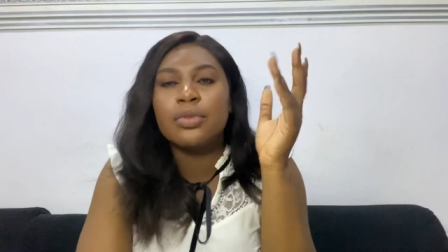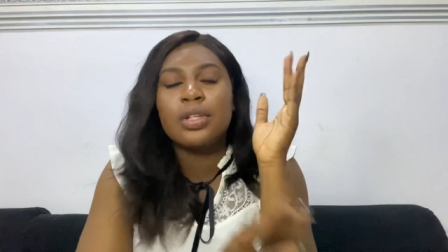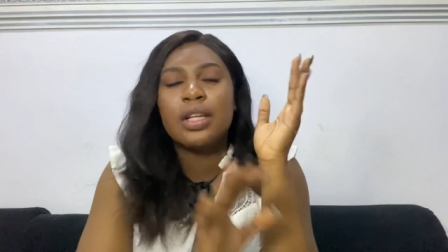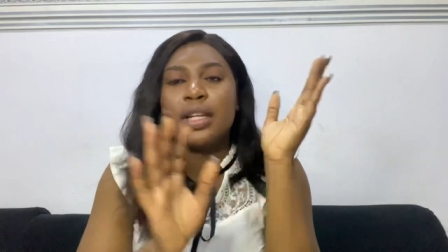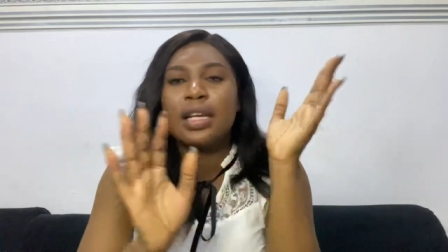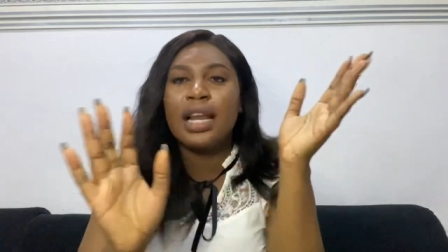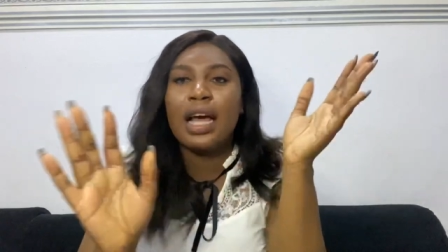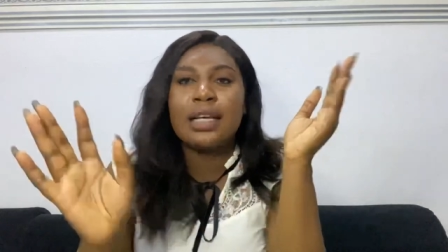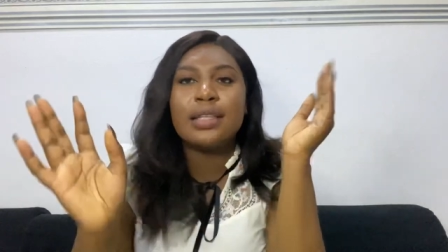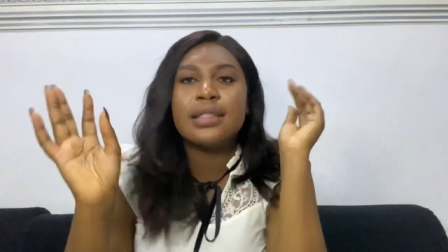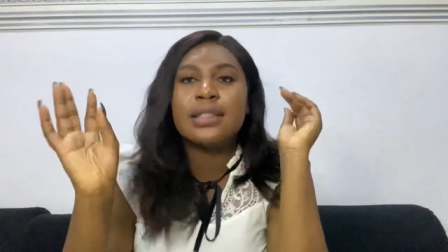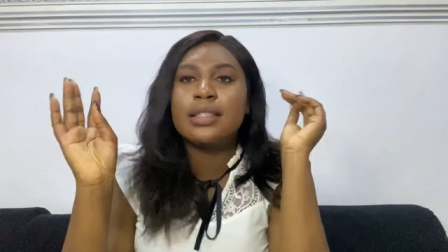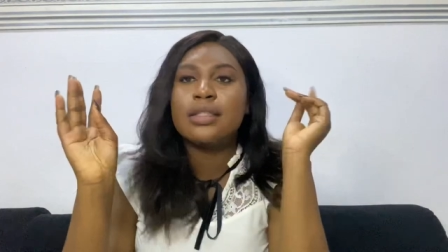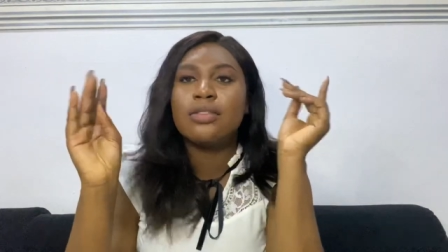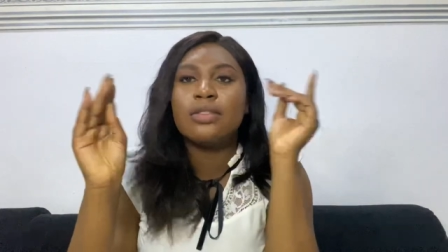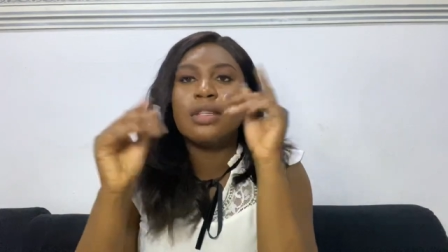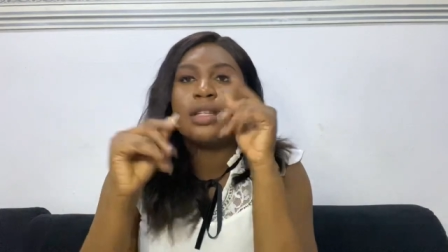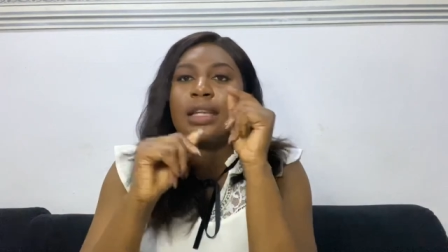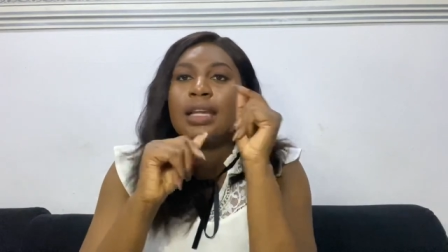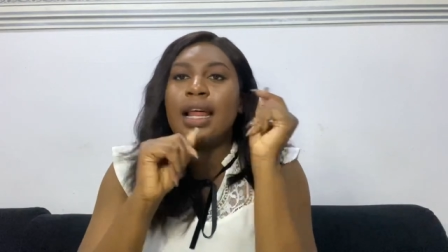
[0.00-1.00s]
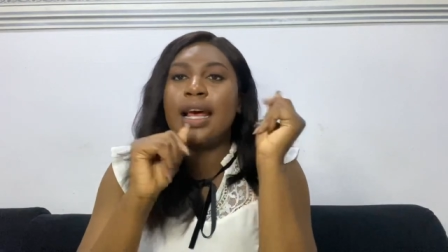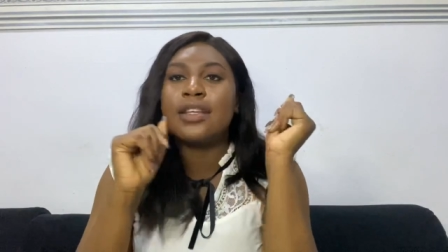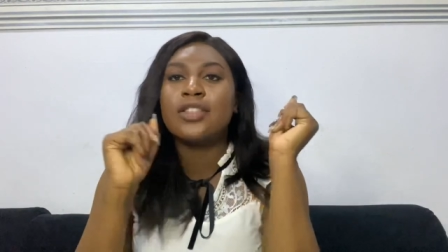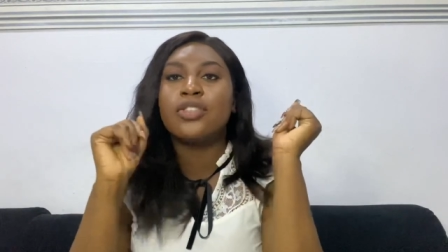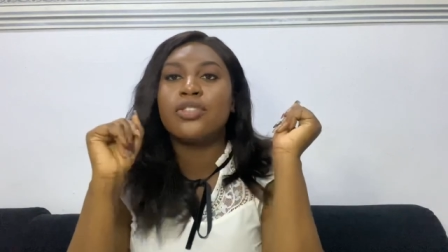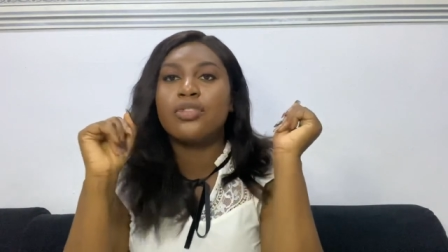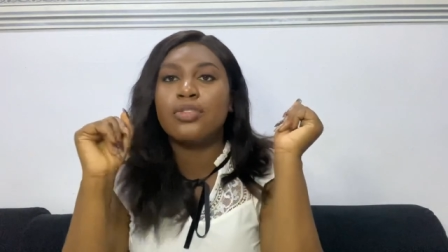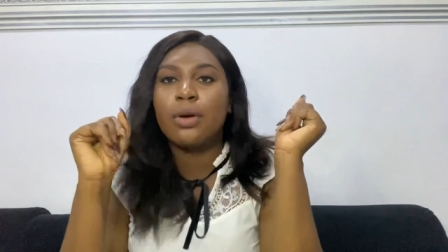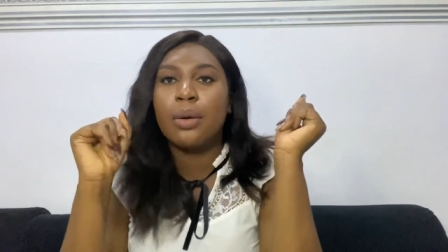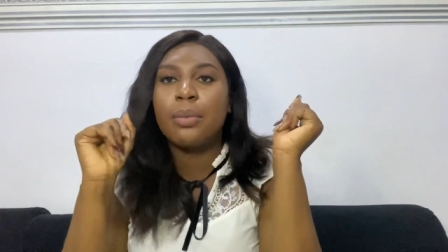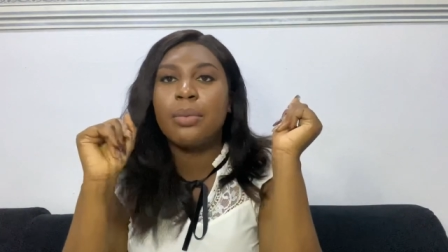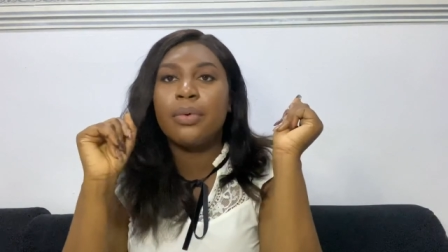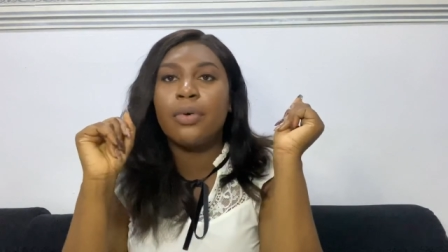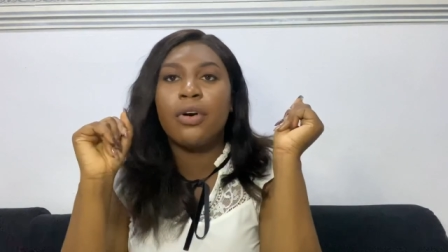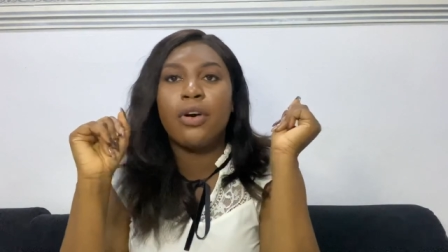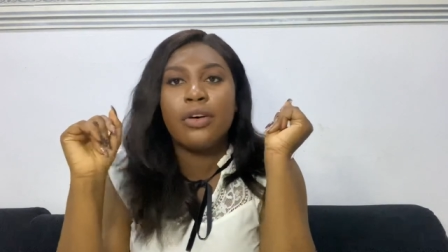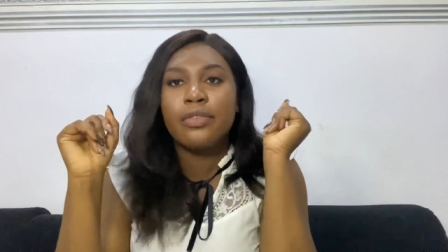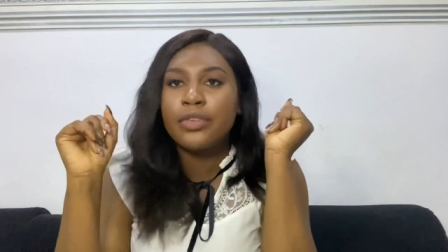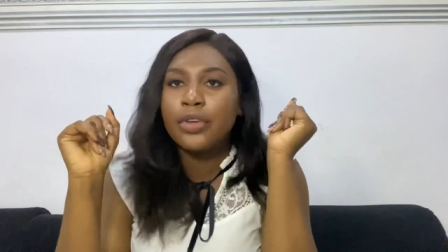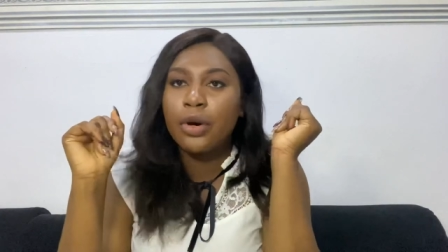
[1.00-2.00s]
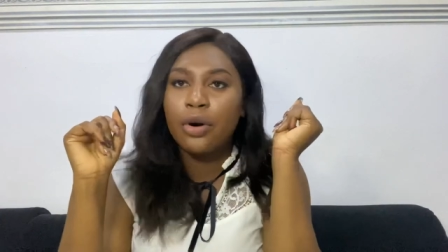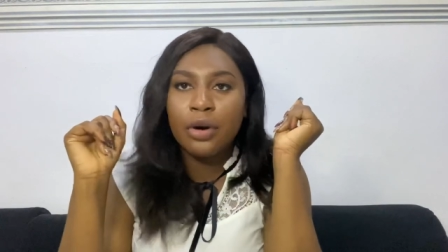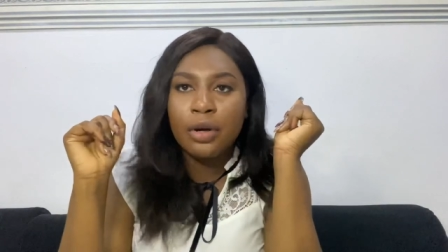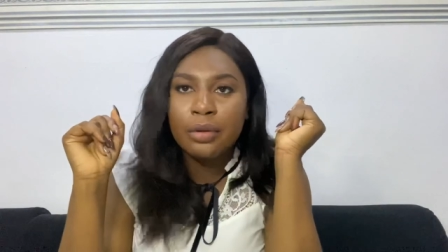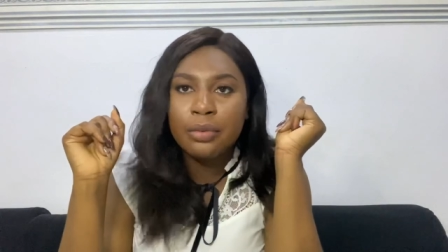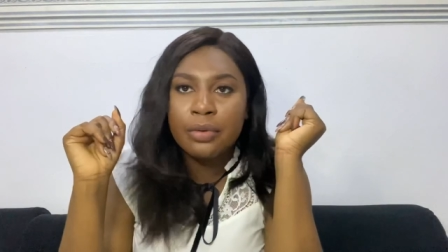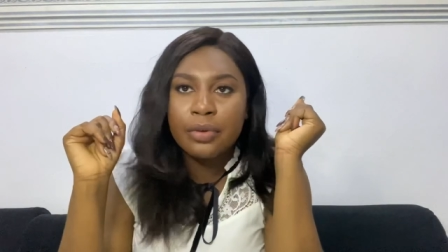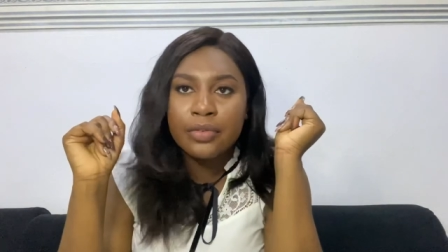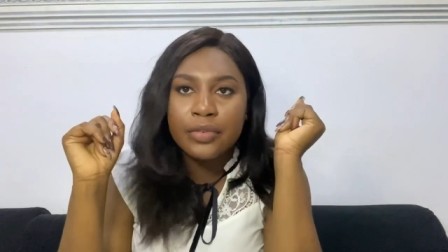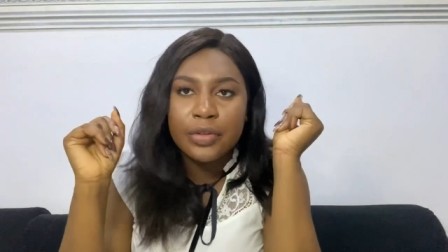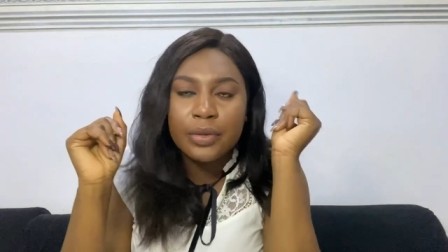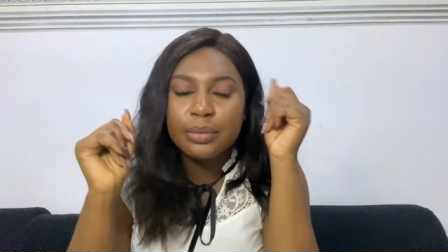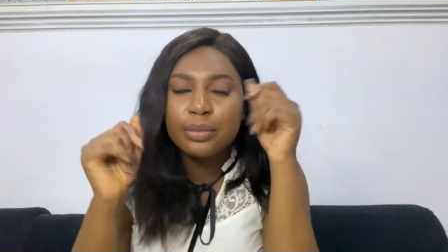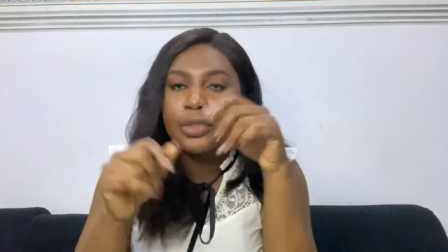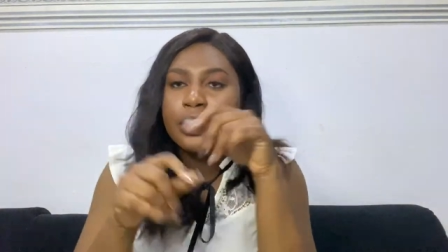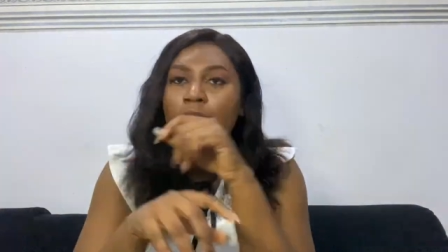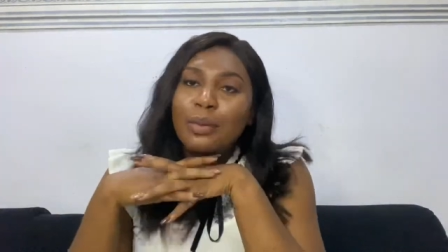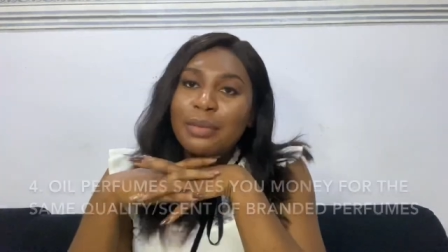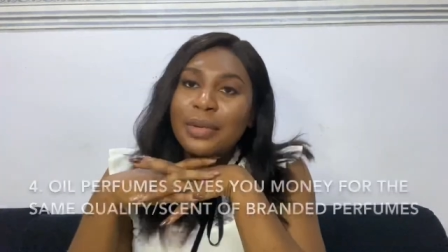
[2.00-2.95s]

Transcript: the last till the last drop of your oil perfumes